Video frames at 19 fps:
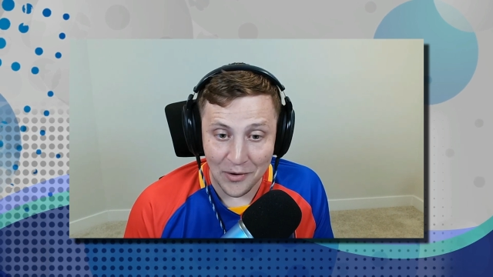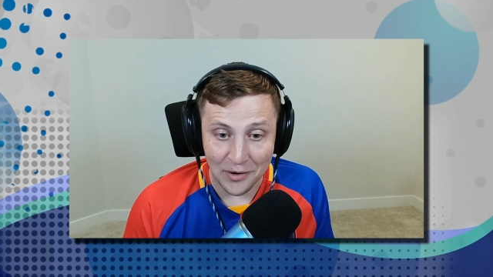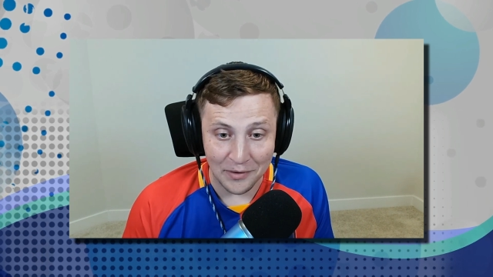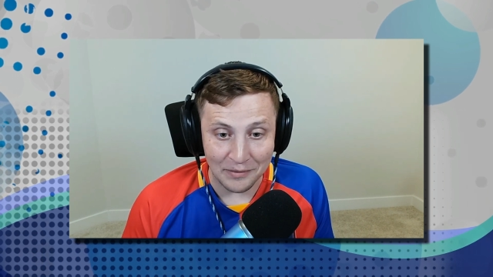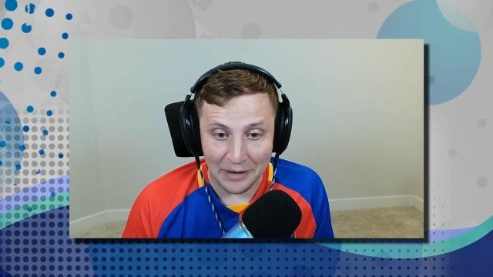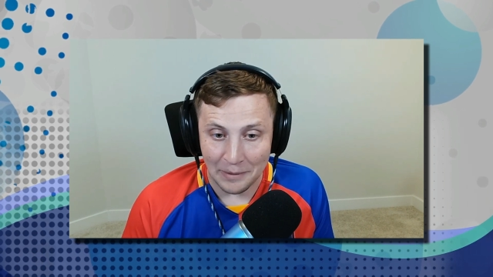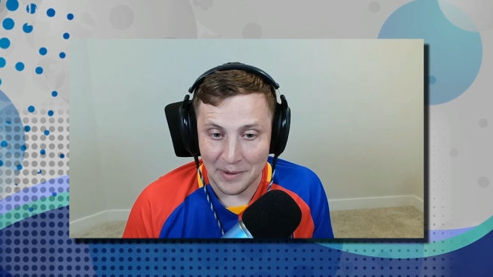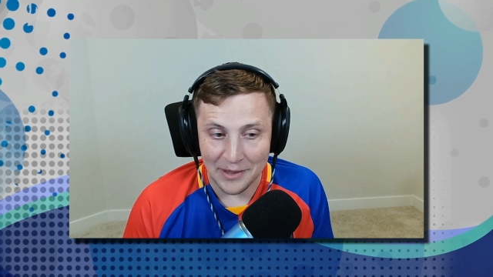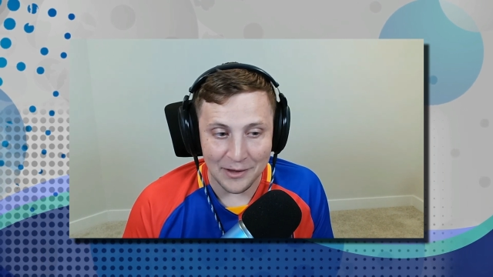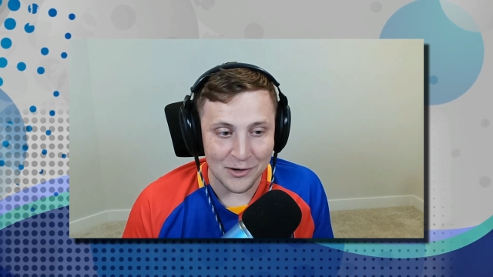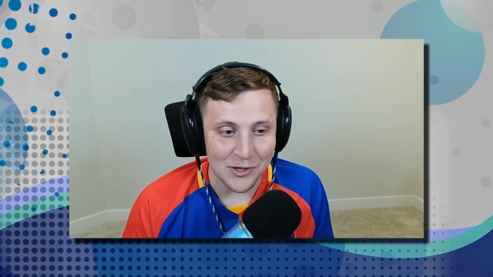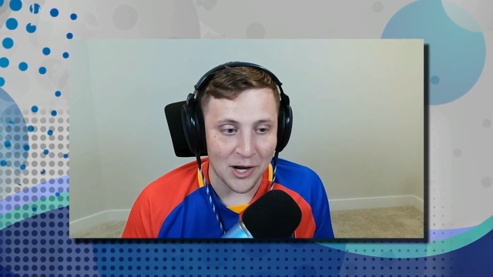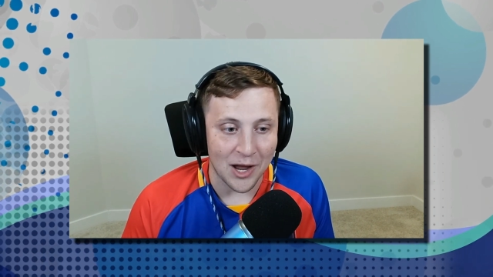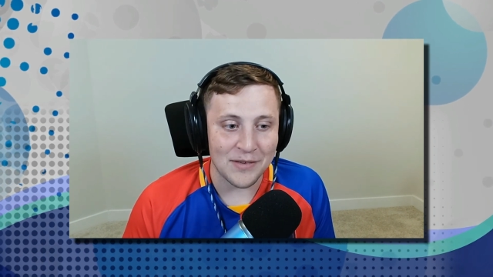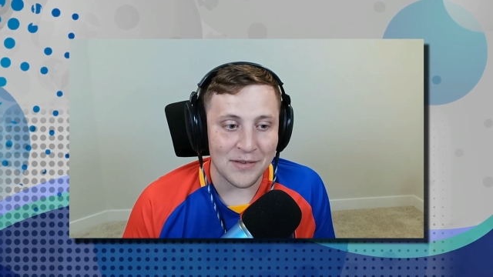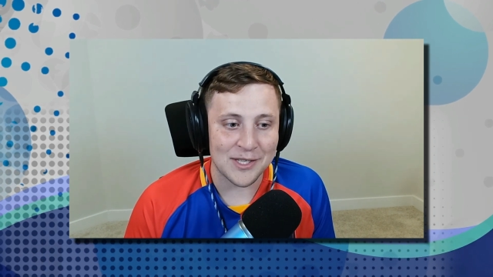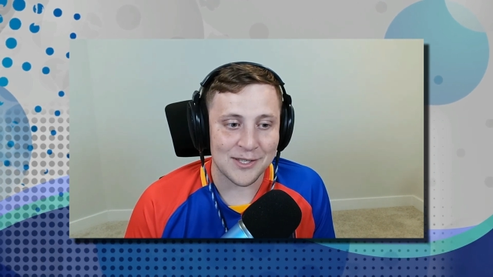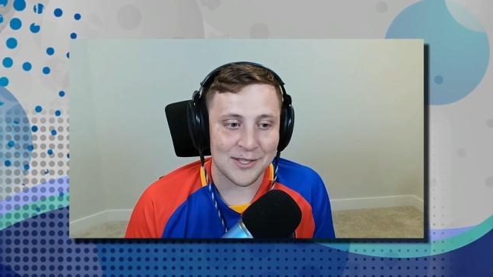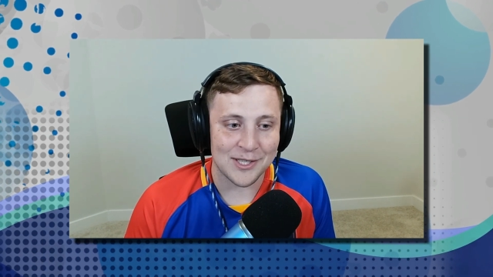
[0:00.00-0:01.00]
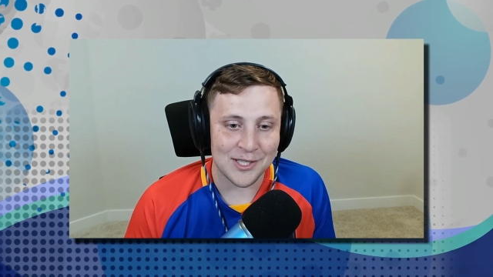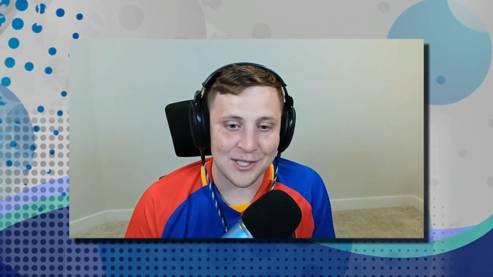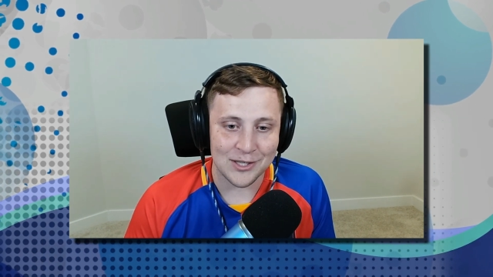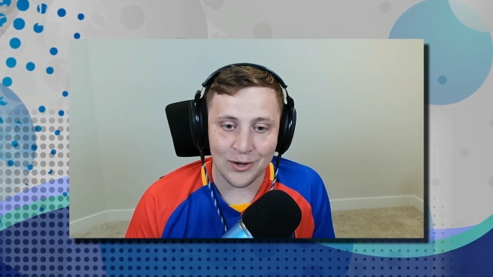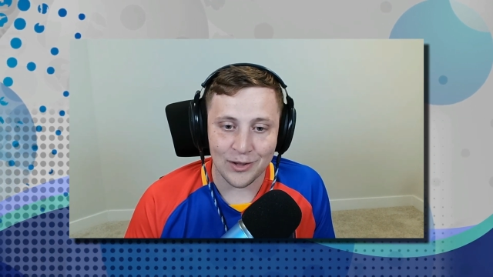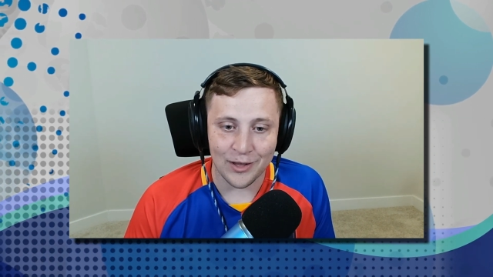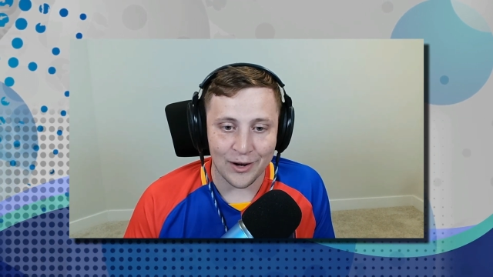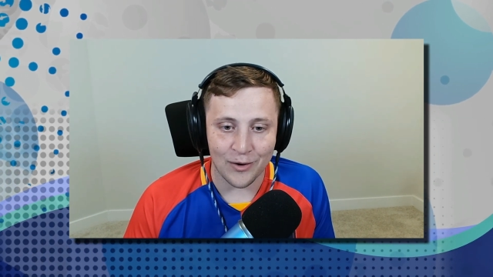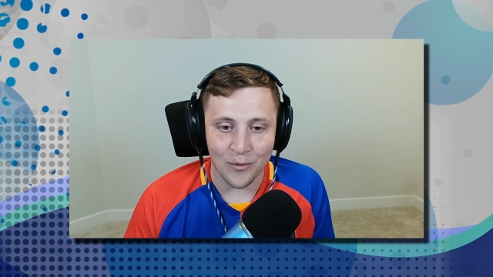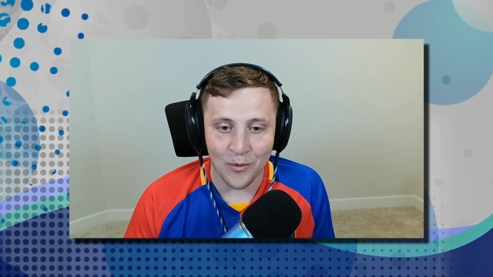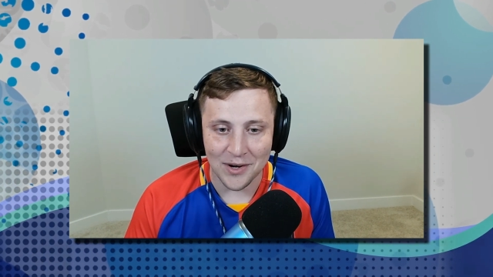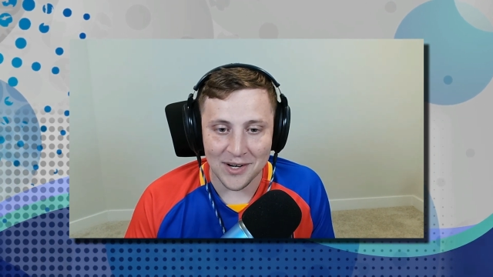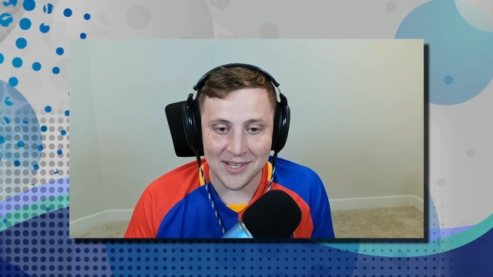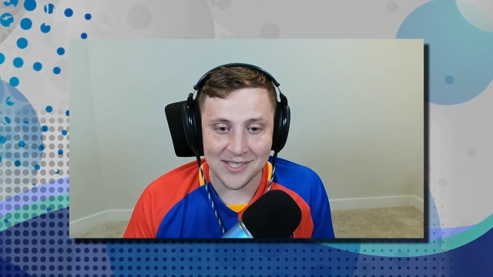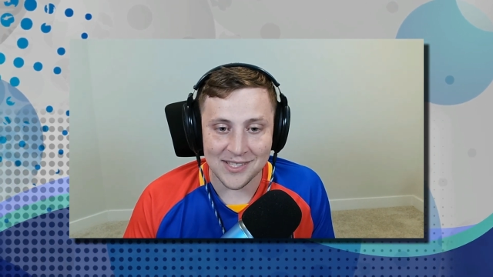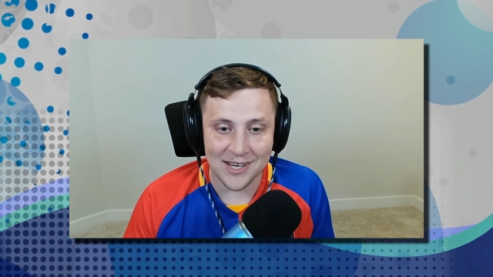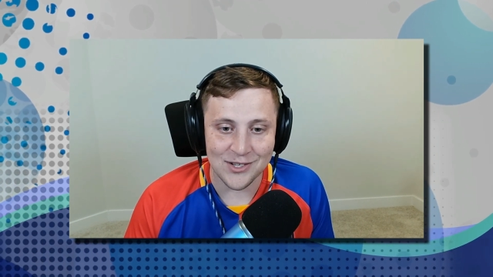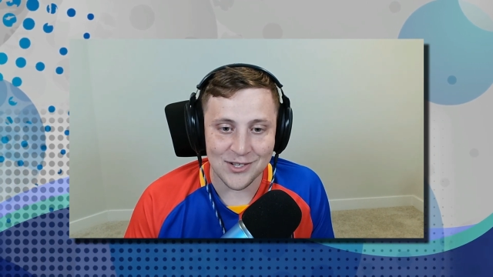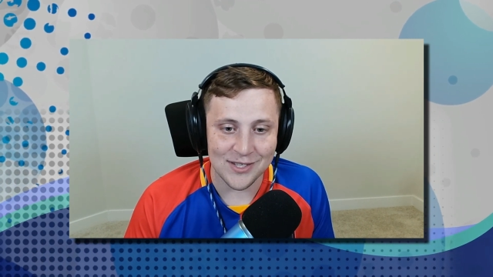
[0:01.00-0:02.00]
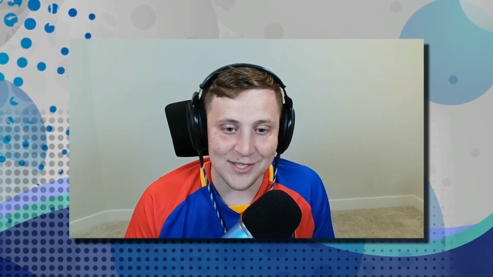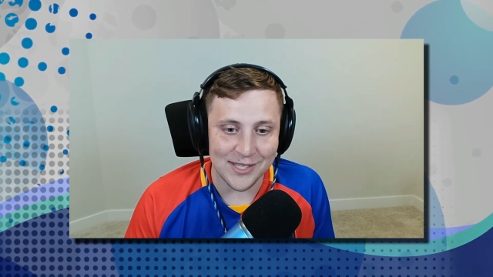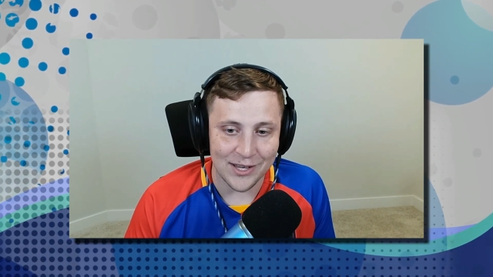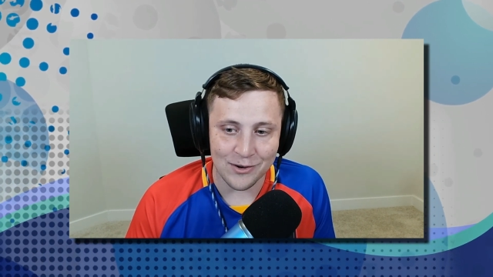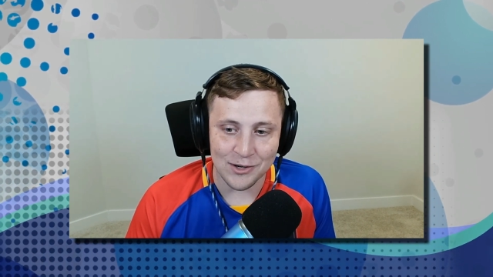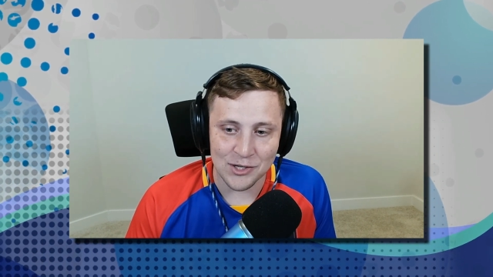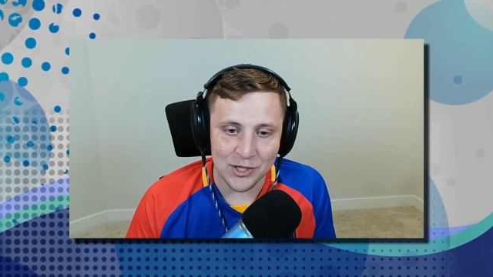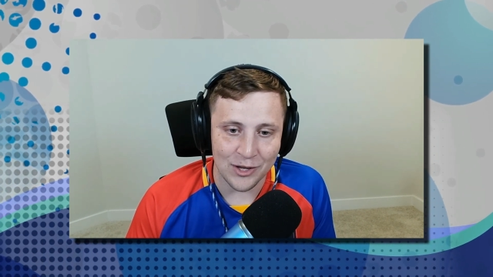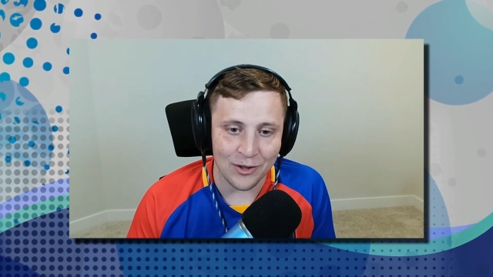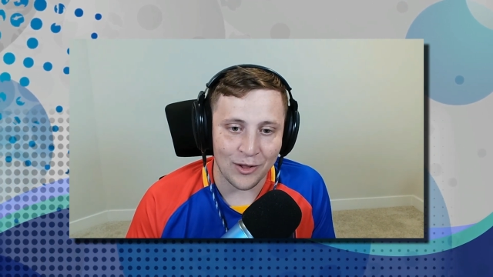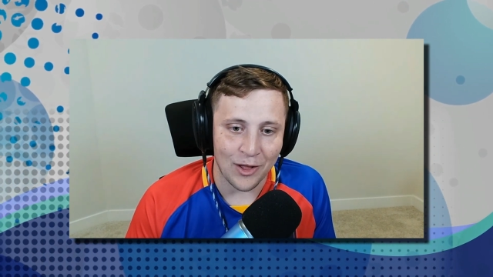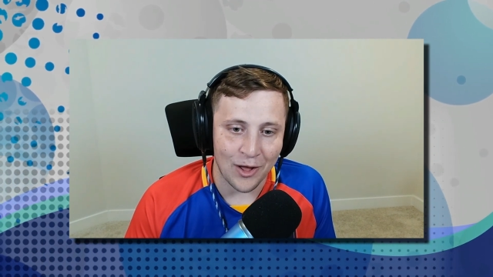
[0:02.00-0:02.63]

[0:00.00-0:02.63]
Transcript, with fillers: And I mean, there's obviously still a lot of organizations that are still